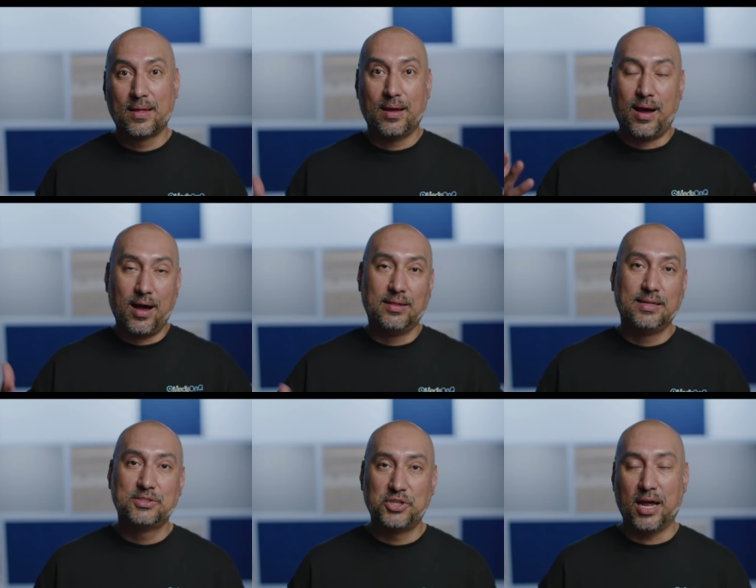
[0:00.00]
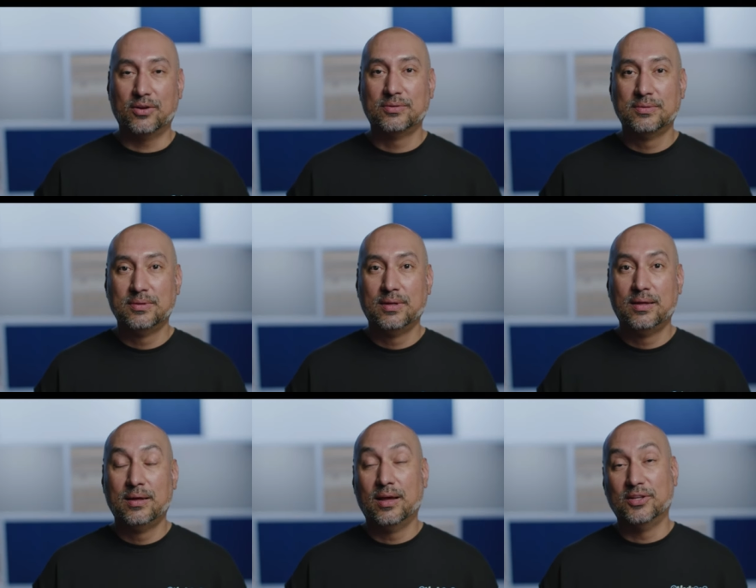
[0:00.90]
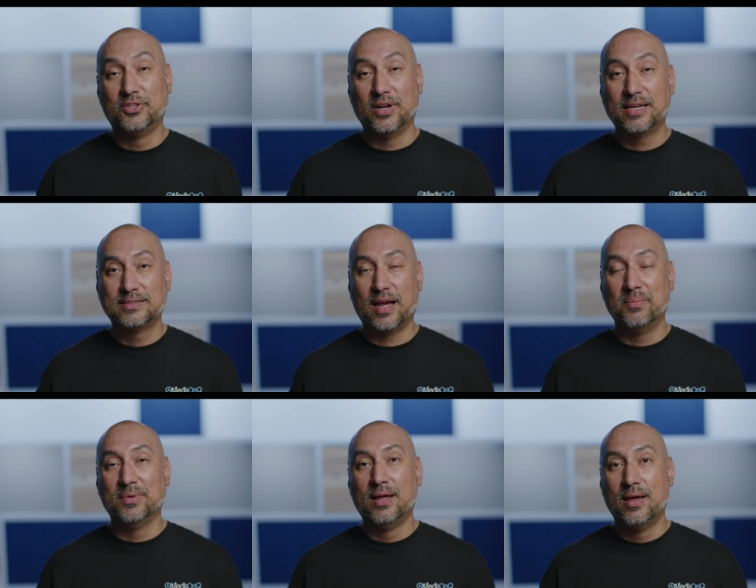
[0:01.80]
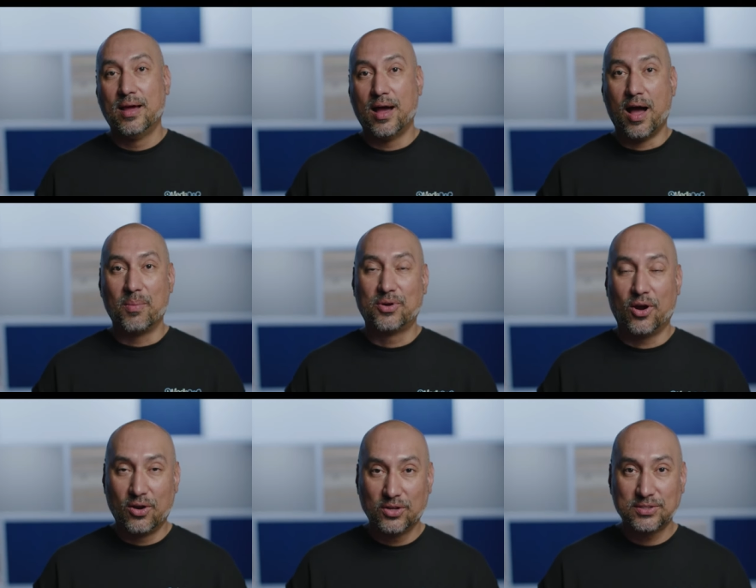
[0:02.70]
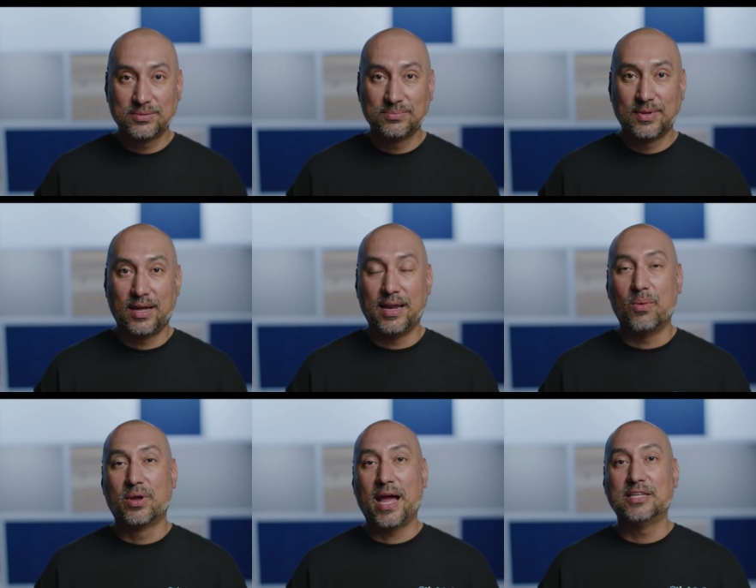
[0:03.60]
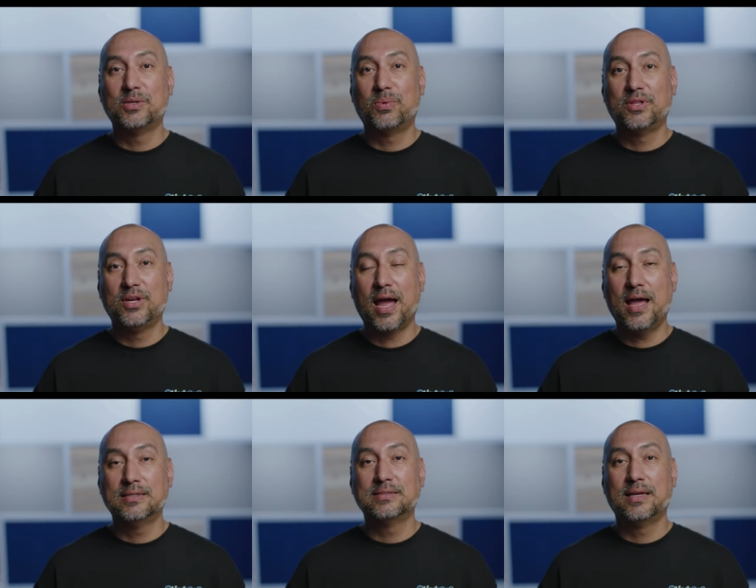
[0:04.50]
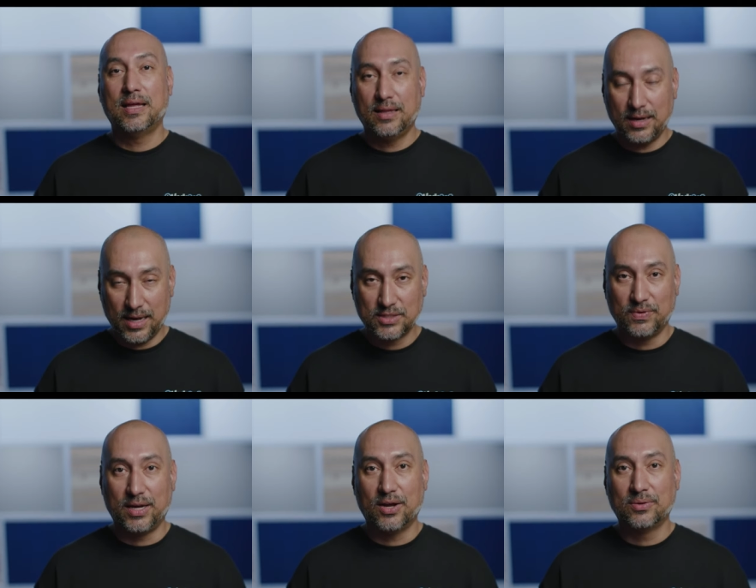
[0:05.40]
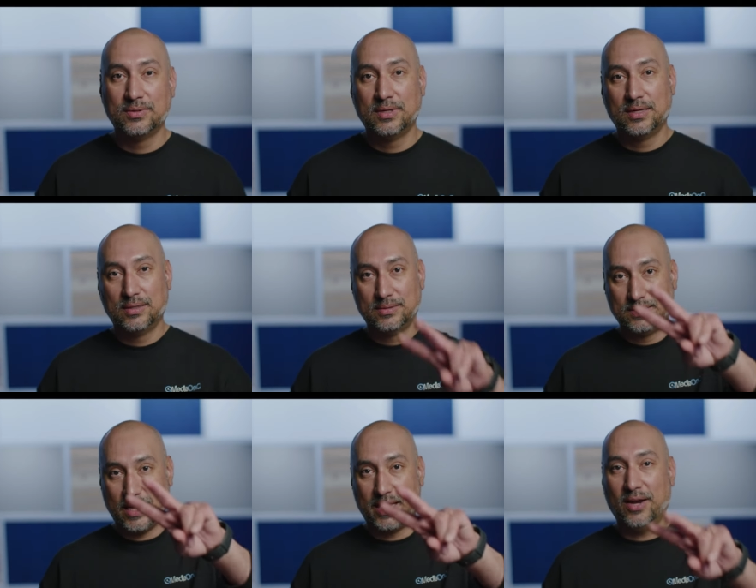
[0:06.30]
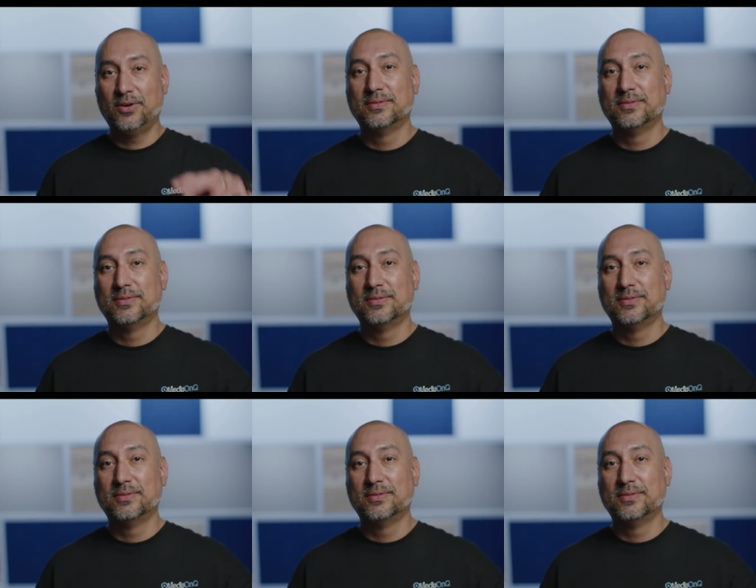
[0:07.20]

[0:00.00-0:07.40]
on this channel. Until next time, I'm Carlos, and I will catch up with you guys in the next video. Take care.